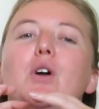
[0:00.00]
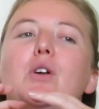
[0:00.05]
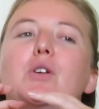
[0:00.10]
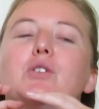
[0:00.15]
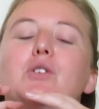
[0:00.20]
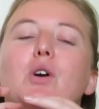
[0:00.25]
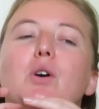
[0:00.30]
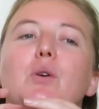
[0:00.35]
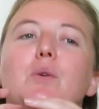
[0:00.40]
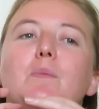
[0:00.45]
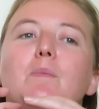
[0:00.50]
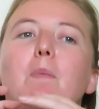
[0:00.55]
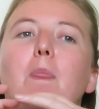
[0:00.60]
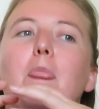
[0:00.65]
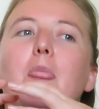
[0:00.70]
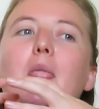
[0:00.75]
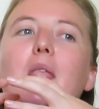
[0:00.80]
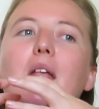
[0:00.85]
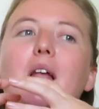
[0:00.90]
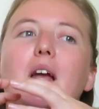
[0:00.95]
so
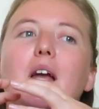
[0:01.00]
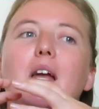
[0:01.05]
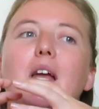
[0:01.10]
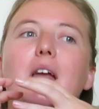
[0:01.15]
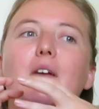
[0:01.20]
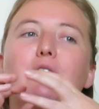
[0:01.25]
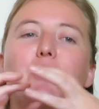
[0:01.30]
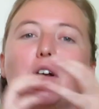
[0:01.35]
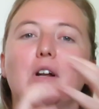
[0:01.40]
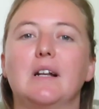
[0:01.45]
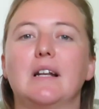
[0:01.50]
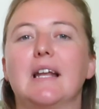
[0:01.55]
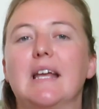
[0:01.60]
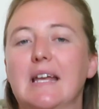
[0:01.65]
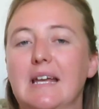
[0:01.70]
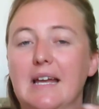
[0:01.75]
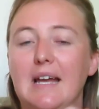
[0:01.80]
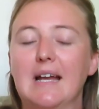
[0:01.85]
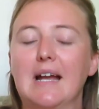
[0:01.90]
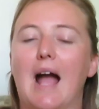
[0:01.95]
if you're
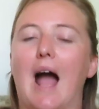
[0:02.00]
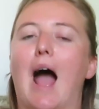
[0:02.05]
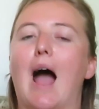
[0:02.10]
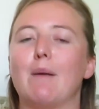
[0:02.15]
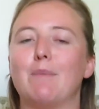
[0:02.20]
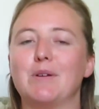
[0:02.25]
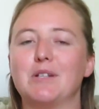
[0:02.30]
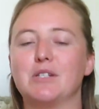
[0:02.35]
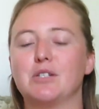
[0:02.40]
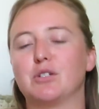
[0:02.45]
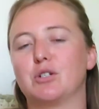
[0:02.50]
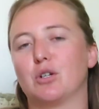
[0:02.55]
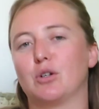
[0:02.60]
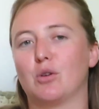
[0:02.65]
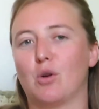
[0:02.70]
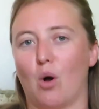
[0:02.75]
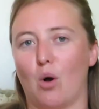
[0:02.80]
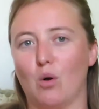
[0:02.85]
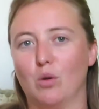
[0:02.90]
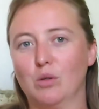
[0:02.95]
linking habits to
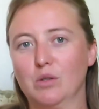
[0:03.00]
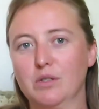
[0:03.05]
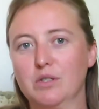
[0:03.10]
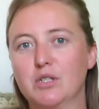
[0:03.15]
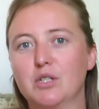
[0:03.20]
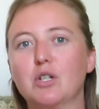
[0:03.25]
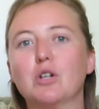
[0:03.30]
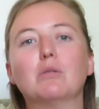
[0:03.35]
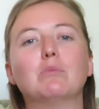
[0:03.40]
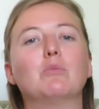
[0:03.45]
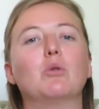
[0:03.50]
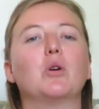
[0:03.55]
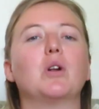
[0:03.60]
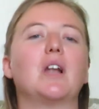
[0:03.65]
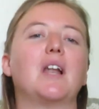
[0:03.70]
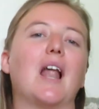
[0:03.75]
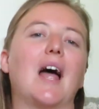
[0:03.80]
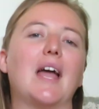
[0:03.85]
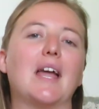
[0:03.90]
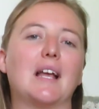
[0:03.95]
goals, you're more
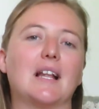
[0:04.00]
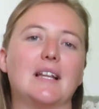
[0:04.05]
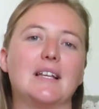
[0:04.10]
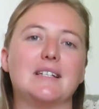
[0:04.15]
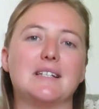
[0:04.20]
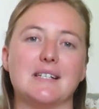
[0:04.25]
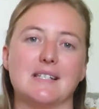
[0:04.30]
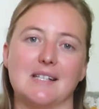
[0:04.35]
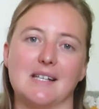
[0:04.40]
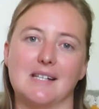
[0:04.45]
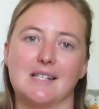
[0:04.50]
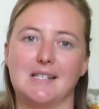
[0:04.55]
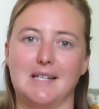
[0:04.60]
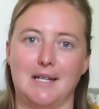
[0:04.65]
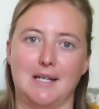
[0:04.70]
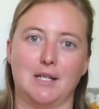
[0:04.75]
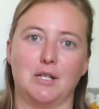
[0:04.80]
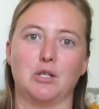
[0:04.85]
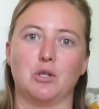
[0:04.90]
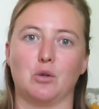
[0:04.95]
likely to
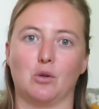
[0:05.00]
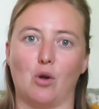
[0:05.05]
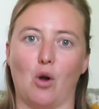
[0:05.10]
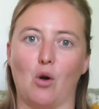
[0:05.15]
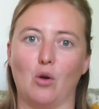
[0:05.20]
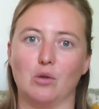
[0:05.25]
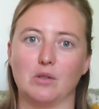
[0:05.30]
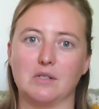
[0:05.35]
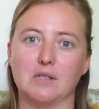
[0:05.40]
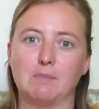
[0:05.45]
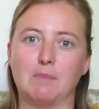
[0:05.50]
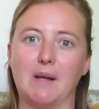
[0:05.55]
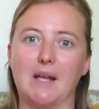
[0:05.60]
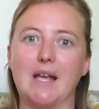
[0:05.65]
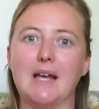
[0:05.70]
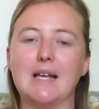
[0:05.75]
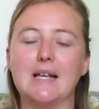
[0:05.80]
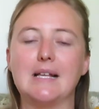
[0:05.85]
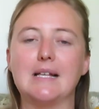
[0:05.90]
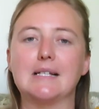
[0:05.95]
succeed in your goals,
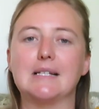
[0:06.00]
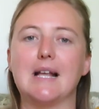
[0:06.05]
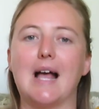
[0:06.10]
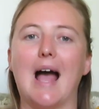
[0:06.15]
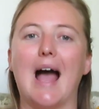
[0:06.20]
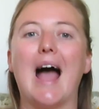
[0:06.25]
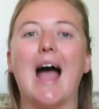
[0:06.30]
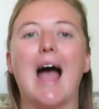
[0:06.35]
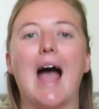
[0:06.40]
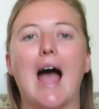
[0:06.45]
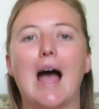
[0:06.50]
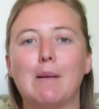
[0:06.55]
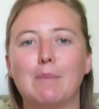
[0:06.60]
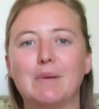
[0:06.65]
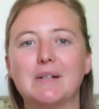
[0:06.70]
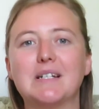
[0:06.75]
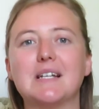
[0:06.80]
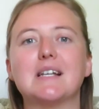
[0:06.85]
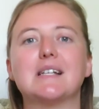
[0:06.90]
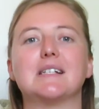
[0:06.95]
because a
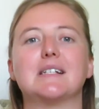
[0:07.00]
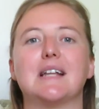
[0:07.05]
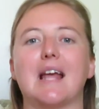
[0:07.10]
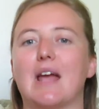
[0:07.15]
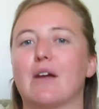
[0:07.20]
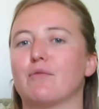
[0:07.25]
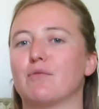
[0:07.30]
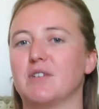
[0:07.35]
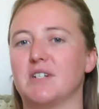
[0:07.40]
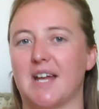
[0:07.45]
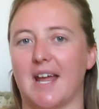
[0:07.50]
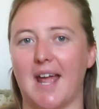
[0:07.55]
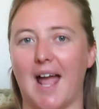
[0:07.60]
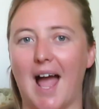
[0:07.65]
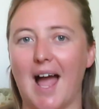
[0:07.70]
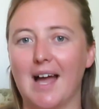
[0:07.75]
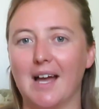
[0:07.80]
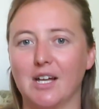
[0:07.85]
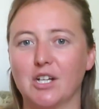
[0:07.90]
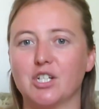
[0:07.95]
habit is an everyday
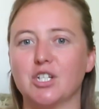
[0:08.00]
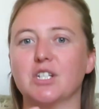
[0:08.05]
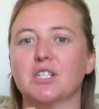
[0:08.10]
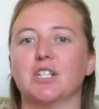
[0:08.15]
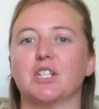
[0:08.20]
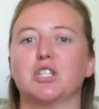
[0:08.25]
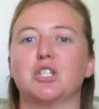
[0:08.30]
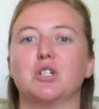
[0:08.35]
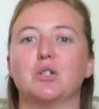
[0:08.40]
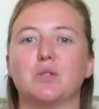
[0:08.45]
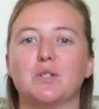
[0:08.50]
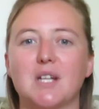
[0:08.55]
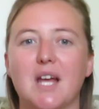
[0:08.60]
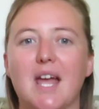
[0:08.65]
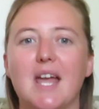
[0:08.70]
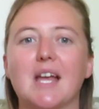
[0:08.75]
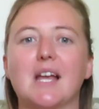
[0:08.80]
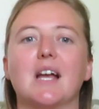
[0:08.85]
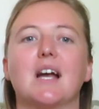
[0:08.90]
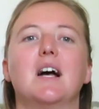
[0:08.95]
action that you
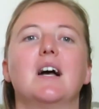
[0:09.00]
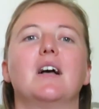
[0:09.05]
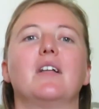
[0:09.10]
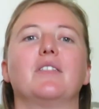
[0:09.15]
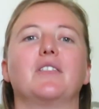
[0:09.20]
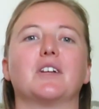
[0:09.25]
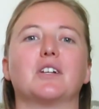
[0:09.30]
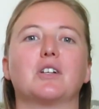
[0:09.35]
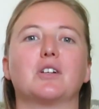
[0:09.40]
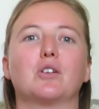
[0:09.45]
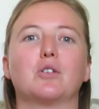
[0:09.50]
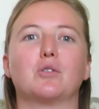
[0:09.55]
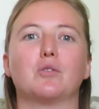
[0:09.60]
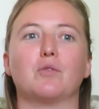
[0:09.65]
take that